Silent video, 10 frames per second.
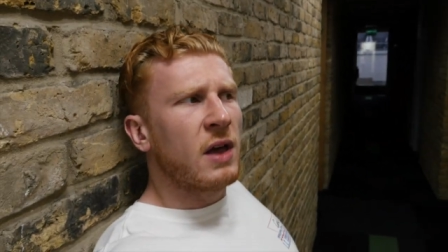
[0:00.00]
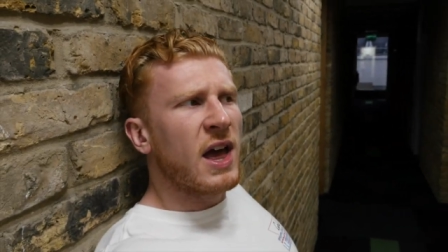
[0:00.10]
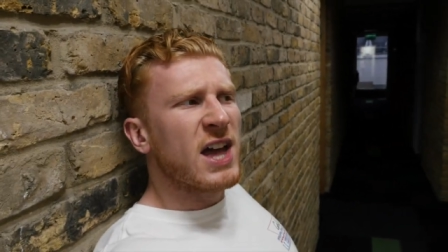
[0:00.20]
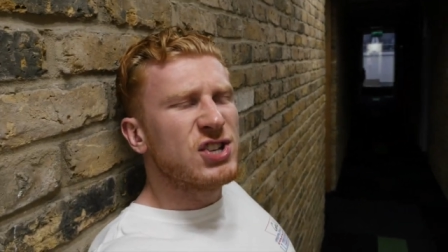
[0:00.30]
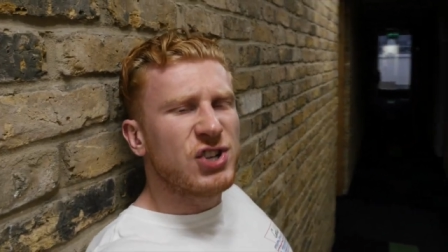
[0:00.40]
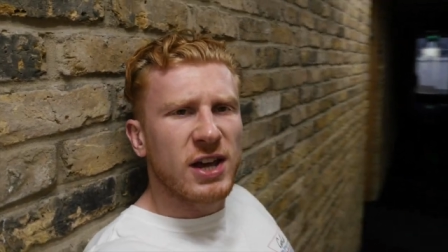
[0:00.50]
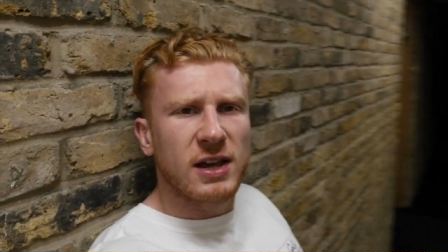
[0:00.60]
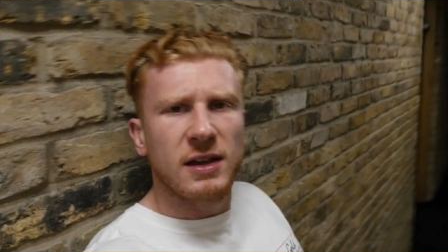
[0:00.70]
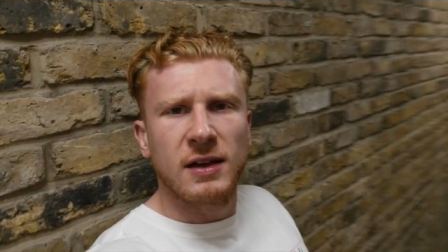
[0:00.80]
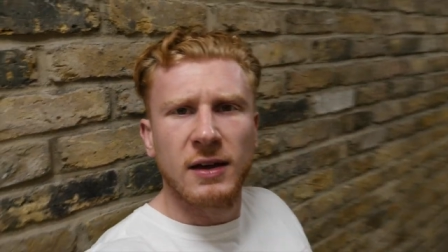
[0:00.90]
Itchy.
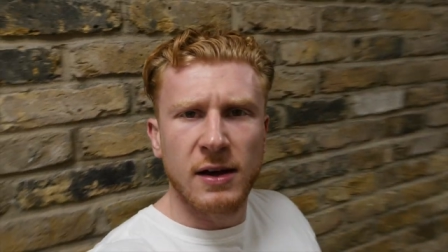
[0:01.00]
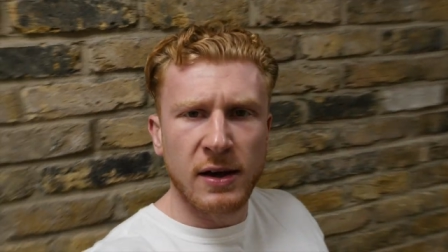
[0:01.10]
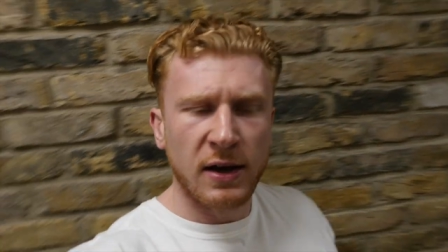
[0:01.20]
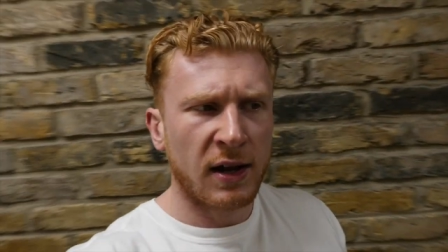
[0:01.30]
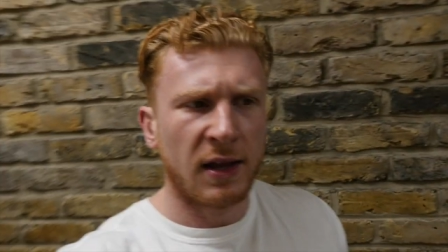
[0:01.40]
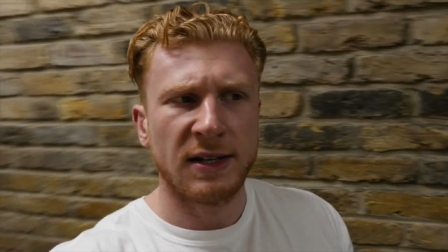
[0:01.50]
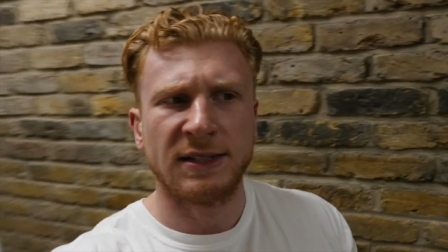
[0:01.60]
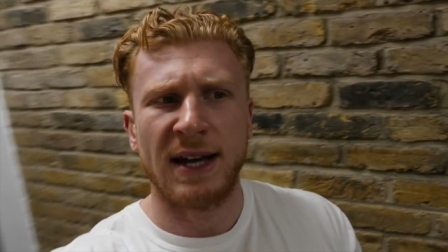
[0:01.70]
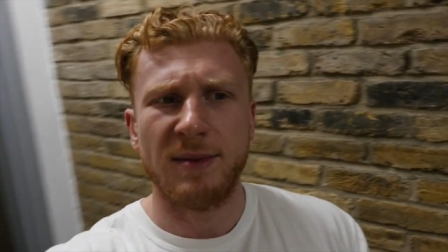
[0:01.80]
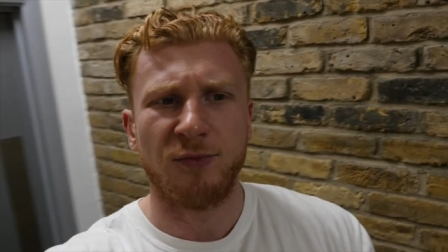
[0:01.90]
I like the
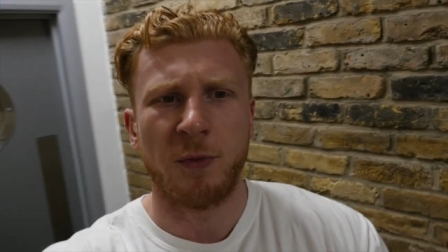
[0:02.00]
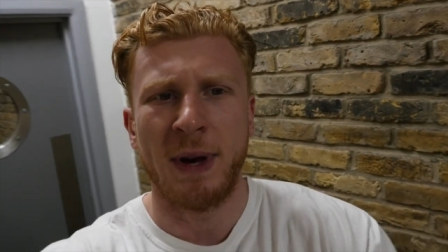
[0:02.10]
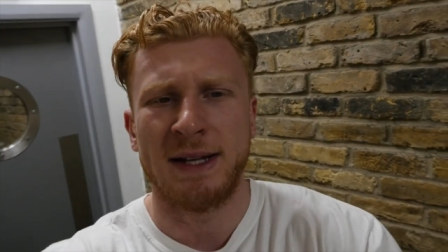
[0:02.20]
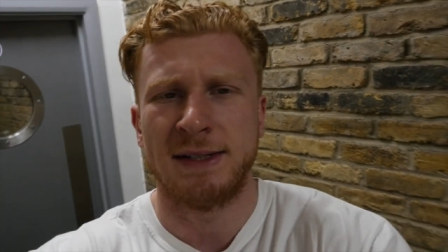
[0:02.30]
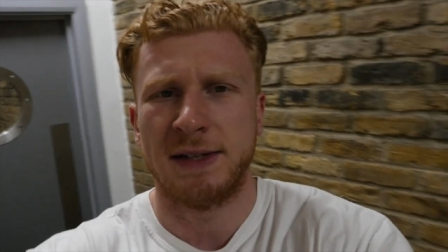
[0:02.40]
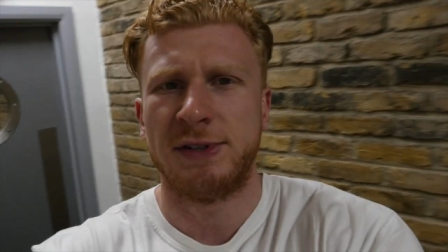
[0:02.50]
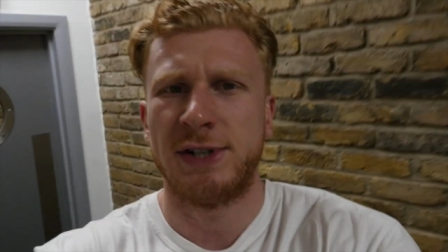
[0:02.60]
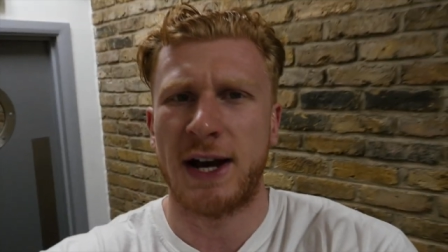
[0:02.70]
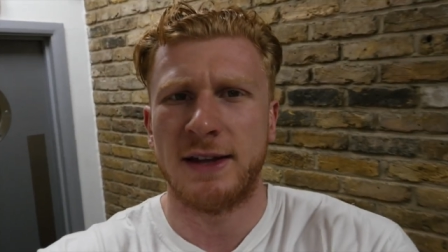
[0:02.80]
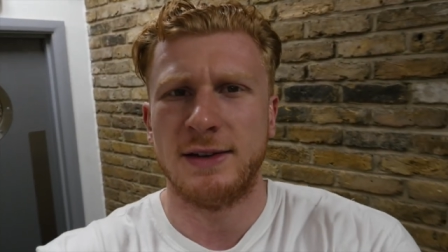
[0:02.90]
same repetitive
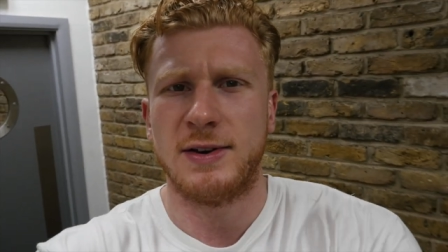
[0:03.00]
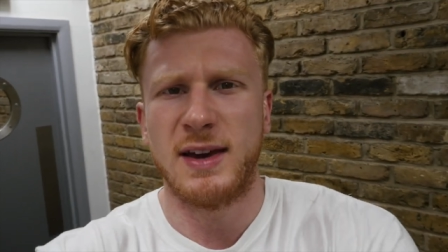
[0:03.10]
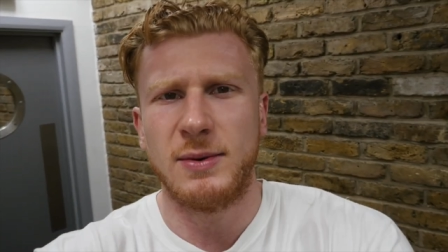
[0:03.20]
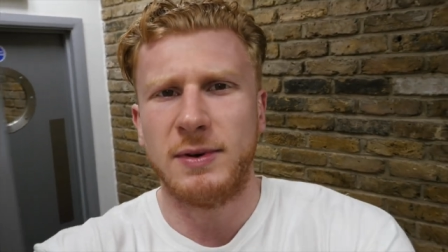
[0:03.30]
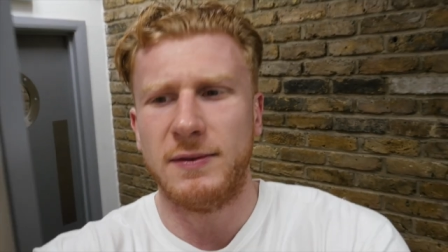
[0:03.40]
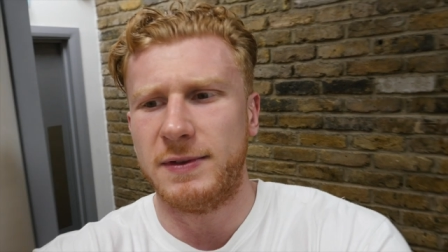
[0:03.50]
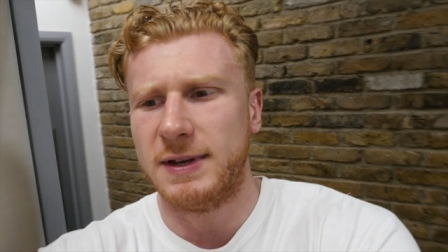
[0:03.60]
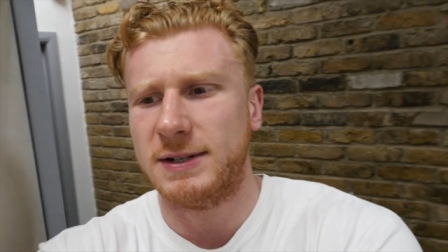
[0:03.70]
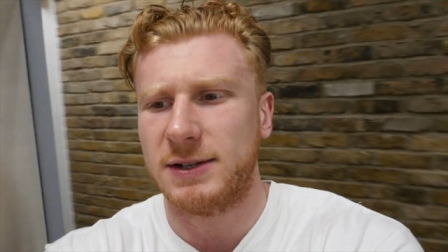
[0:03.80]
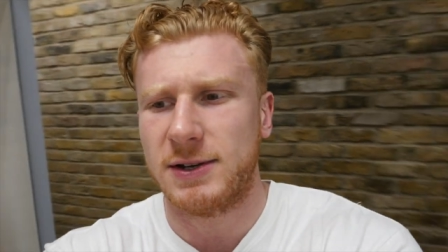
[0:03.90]
chat that you get with the
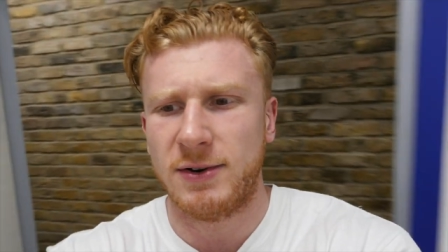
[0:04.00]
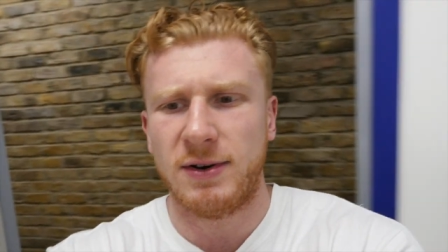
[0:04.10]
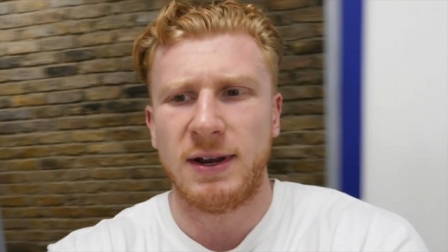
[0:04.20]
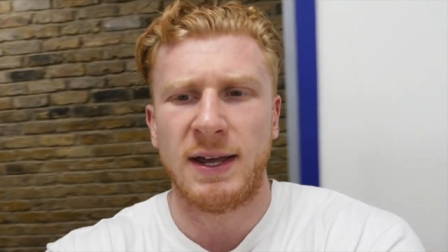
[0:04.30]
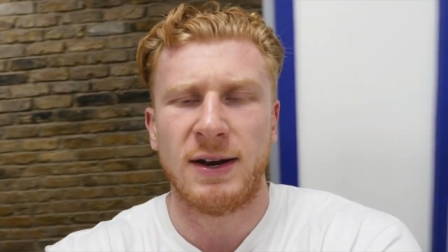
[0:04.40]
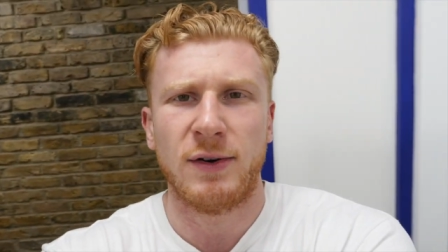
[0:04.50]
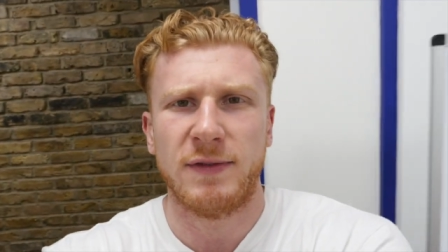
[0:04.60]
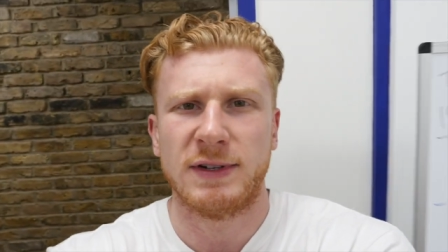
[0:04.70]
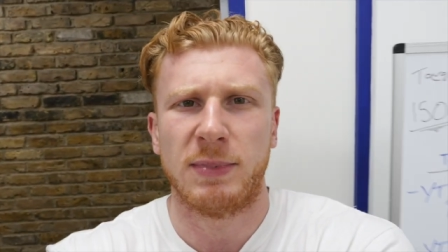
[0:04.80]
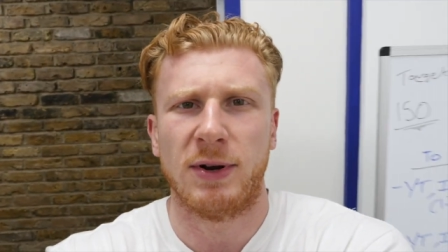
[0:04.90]
security in
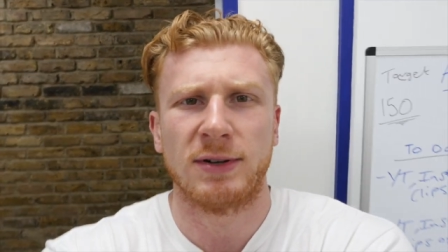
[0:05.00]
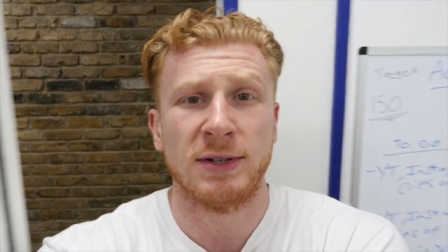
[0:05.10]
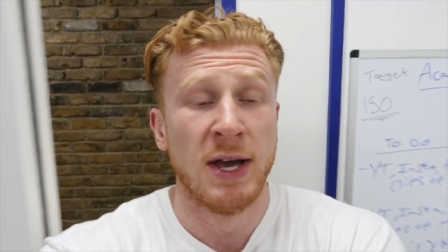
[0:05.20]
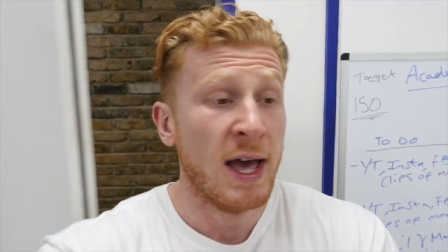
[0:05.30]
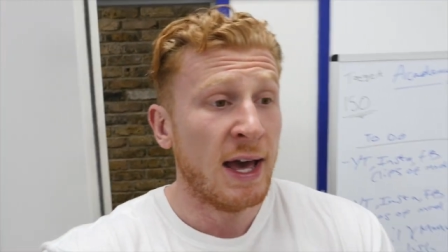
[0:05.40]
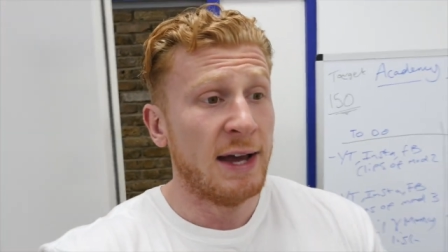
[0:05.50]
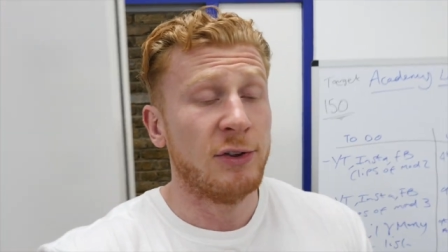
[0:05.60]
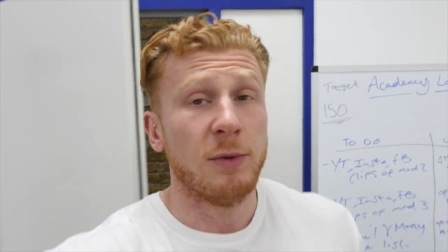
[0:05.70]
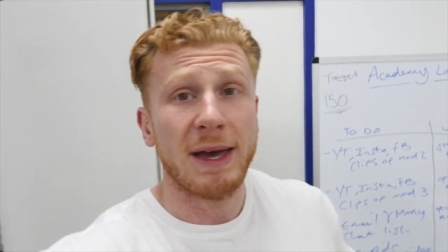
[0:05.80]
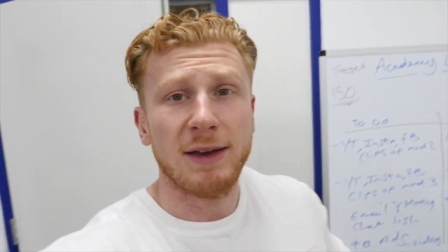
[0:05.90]
office blocks. How you
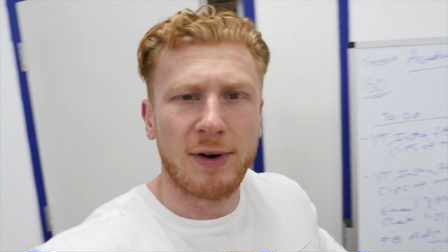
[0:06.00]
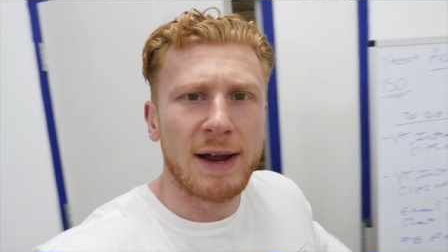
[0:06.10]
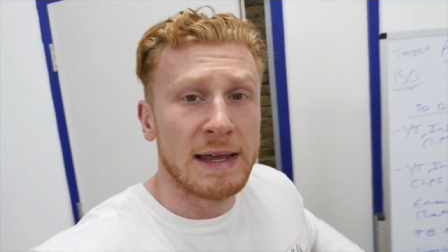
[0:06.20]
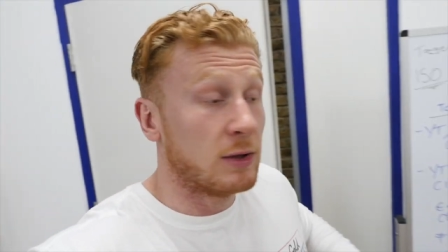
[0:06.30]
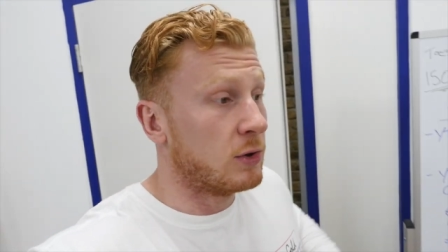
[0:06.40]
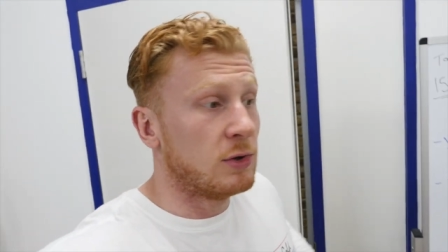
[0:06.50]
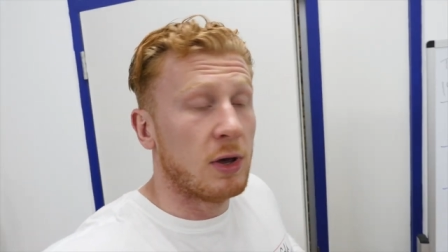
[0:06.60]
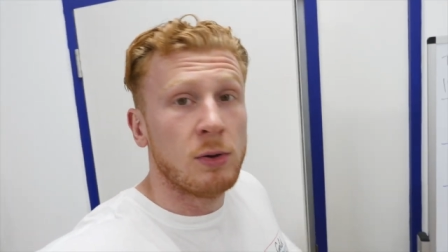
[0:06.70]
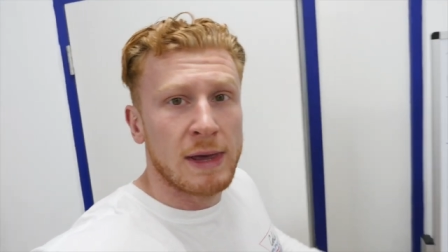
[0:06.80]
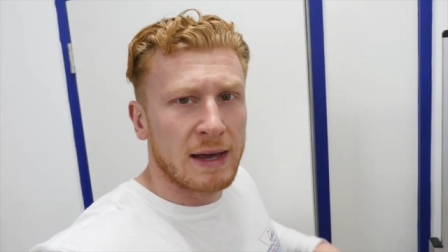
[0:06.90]
doing mate, you alright? Yeah, good, you?
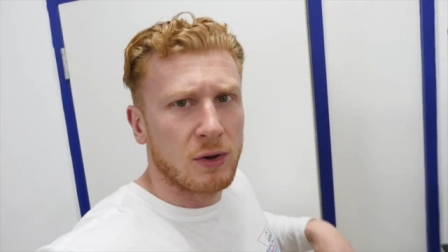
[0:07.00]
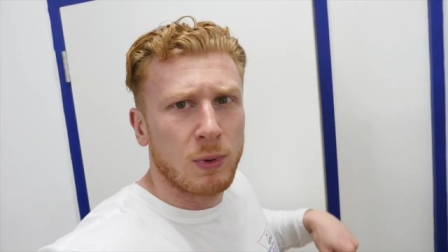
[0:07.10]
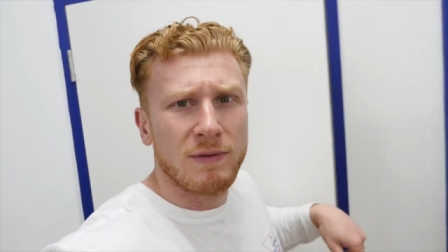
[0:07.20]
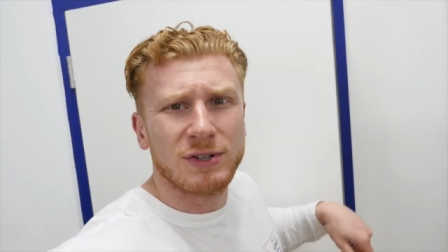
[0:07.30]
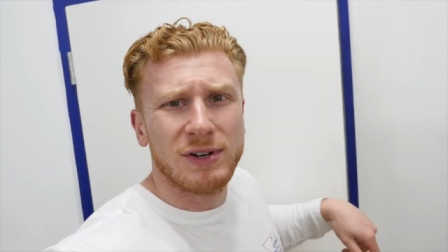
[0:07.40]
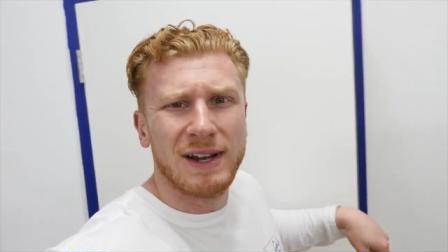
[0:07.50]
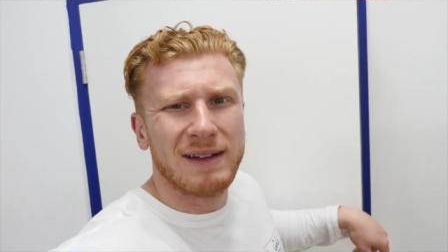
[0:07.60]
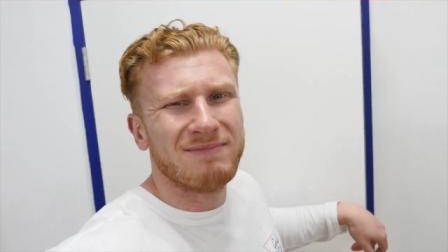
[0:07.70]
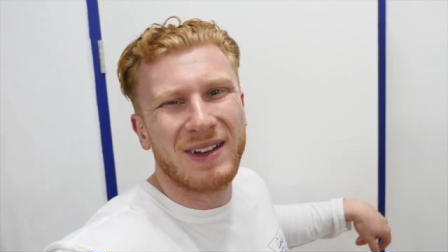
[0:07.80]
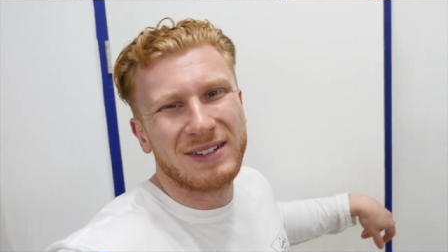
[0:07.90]
Yeah, good, weather's good, isn't
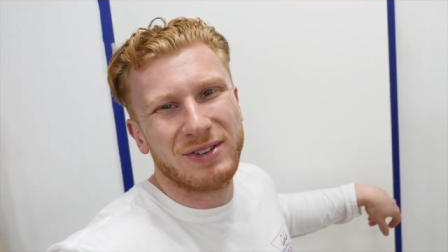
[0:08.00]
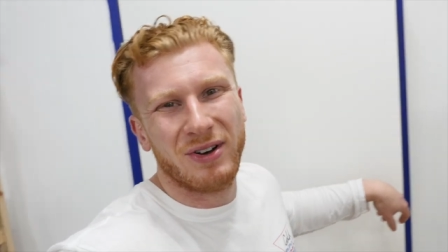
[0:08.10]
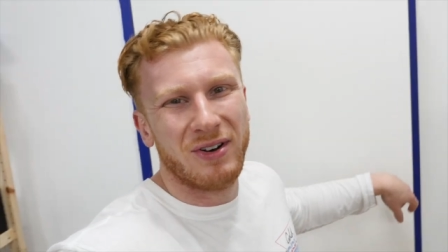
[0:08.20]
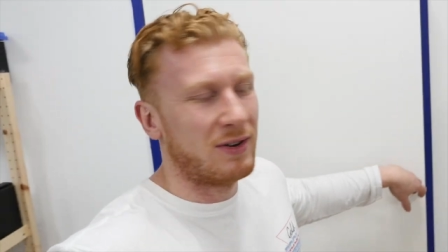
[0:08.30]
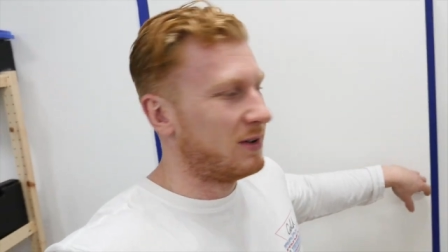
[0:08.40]
it? No, it's not.